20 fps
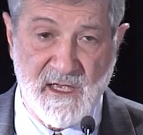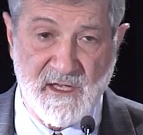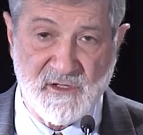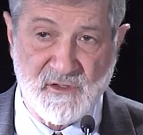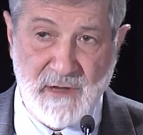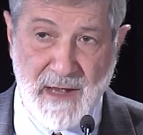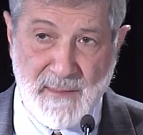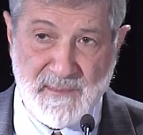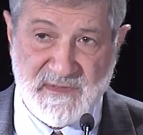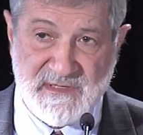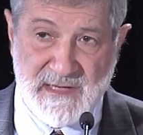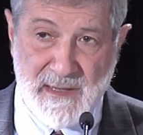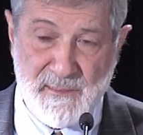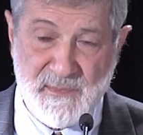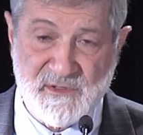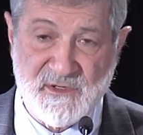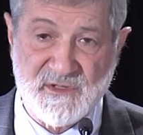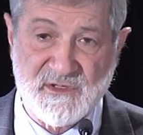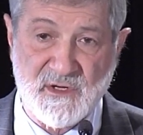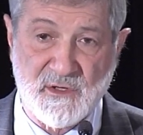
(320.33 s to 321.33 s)
drops
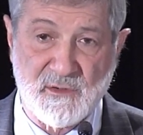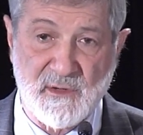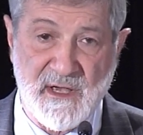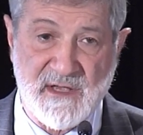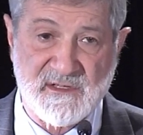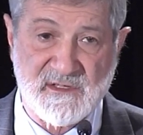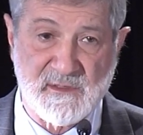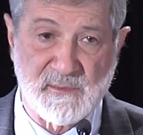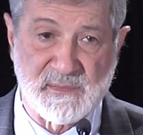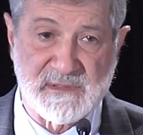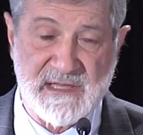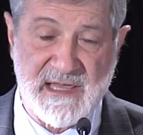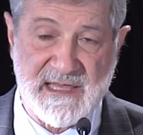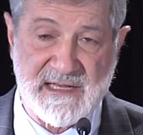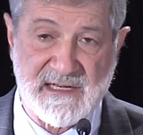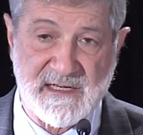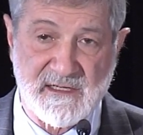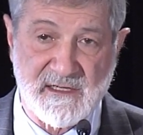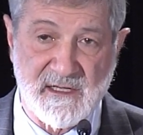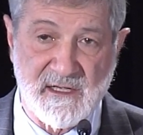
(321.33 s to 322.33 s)
temperatures across the
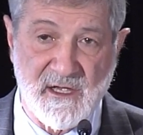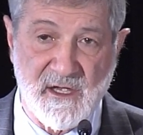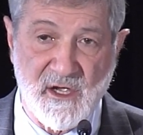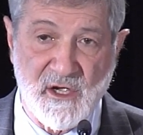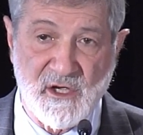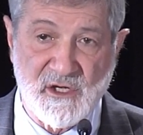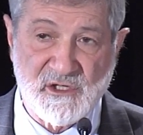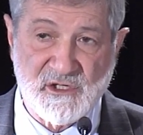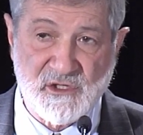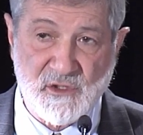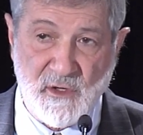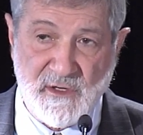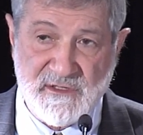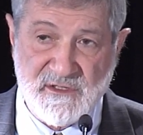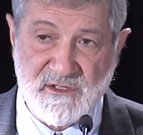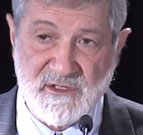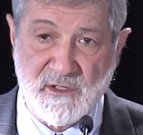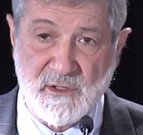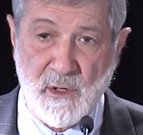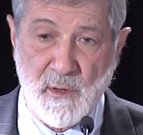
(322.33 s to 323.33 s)
planet,
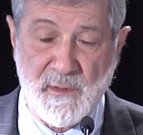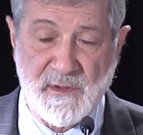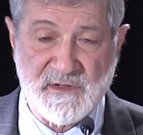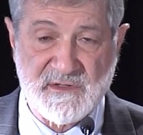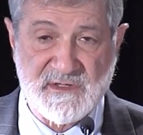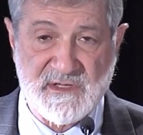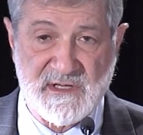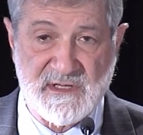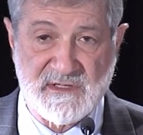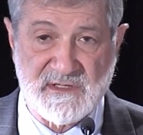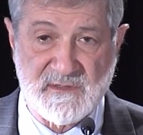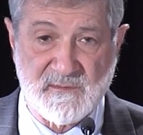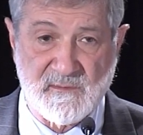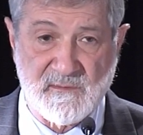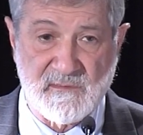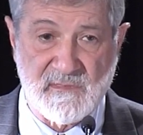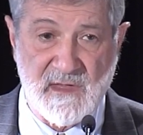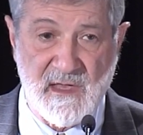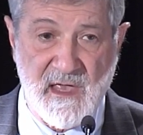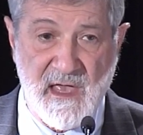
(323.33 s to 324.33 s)
shortens growing season,
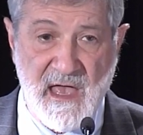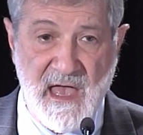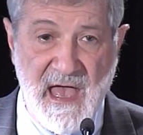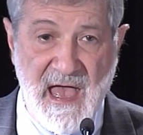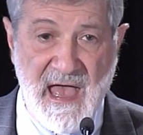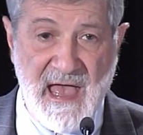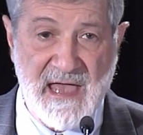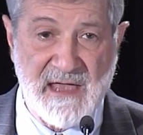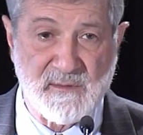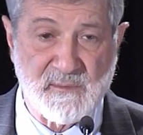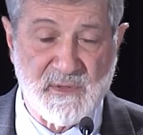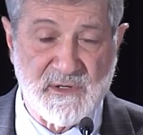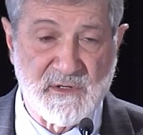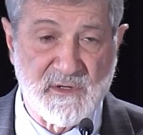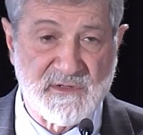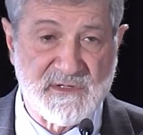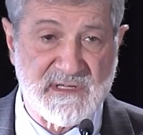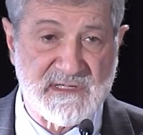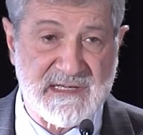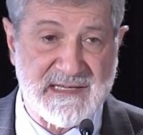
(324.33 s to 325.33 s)
and
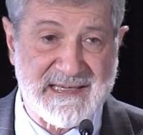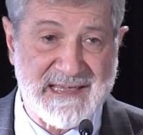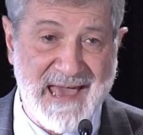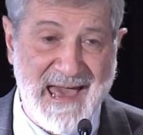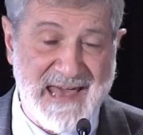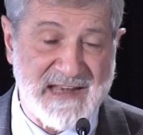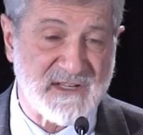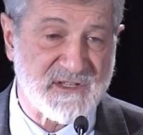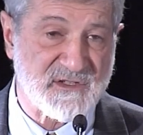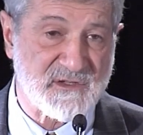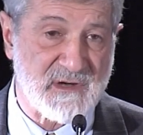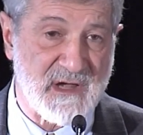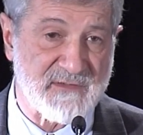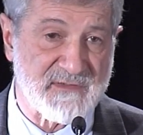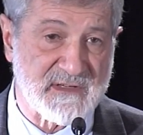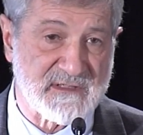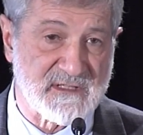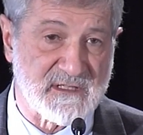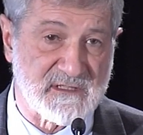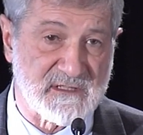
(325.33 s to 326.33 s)
produces a
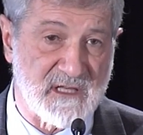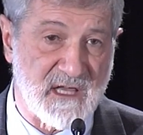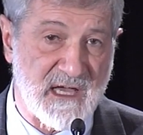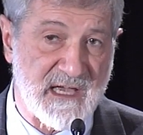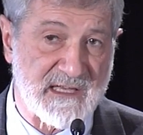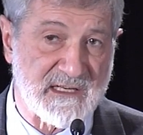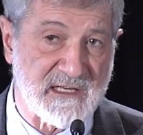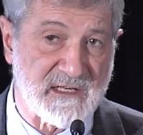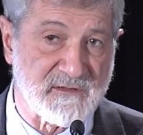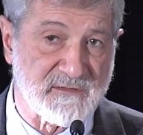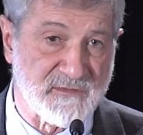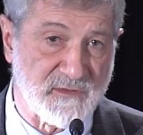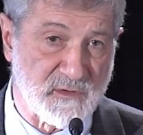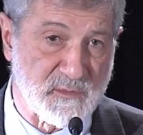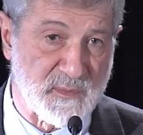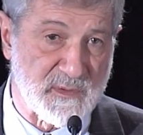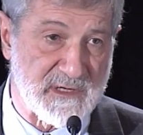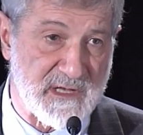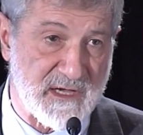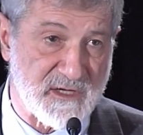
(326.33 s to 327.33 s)
catastrophic decline in
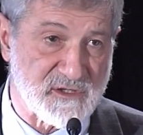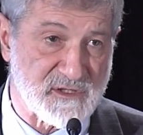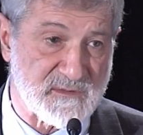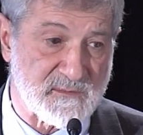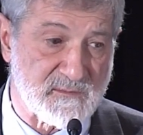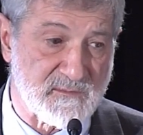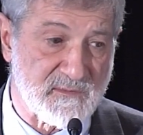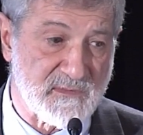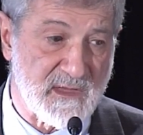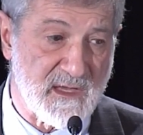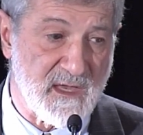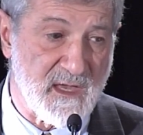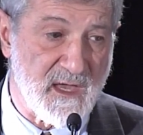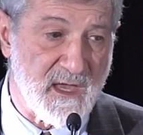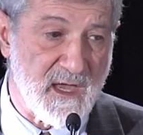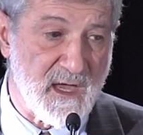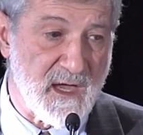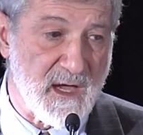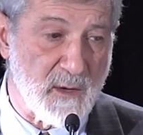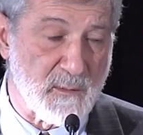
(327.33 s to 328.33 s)
food production.
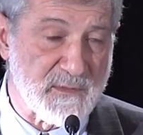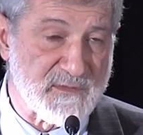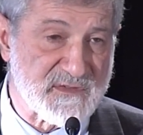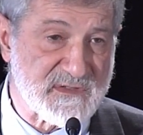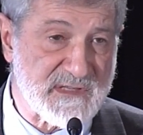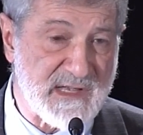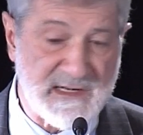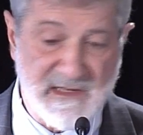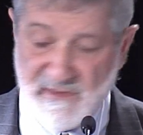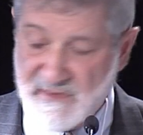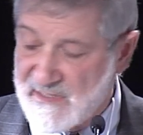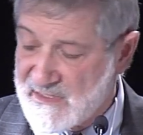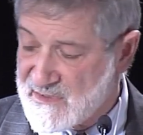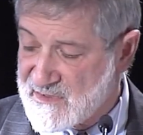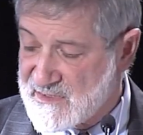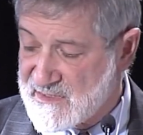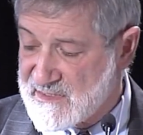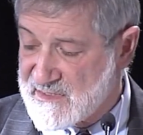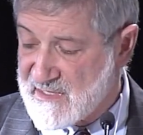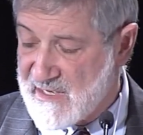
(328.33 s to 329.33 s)
Uh, we've studied
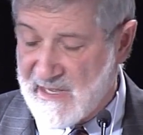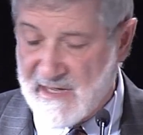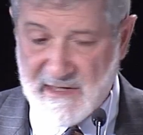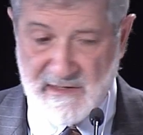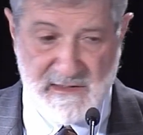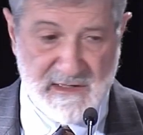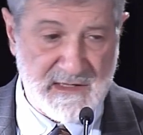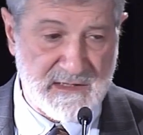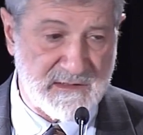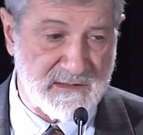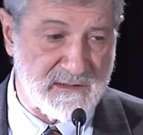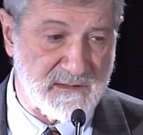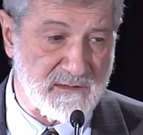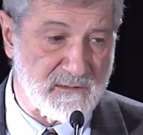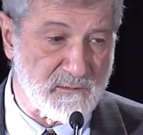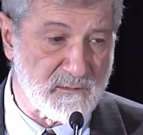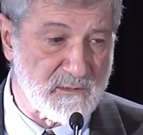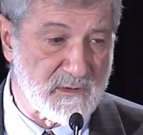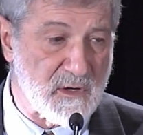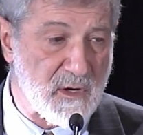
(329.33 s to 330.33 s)
this uh, in
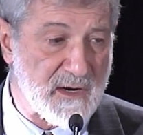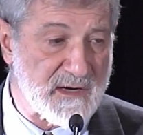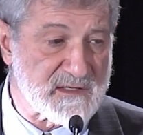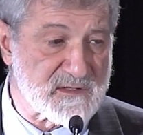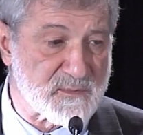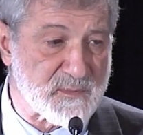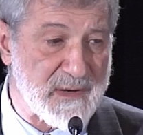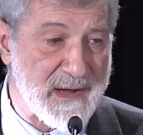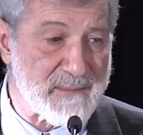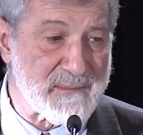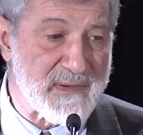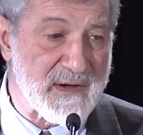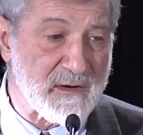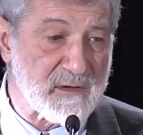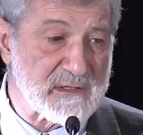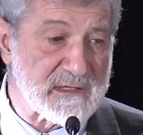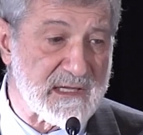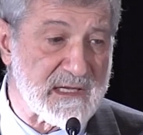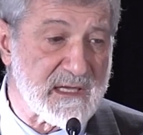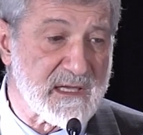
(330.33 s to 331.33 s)
regards
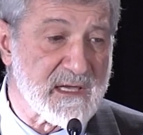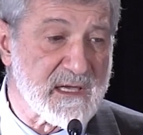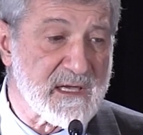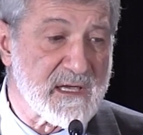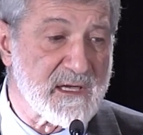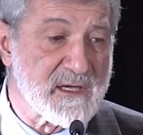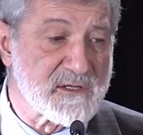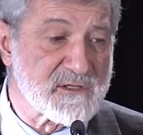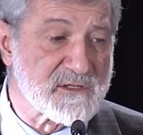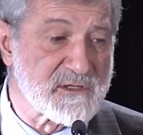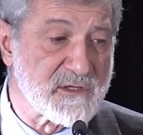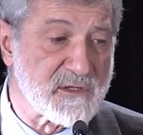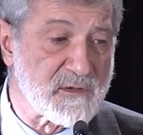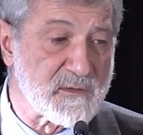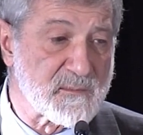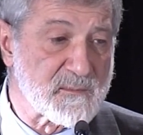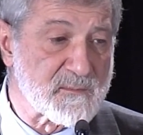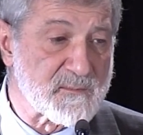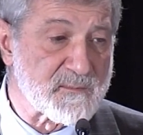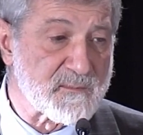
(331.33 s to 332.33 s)
primarily to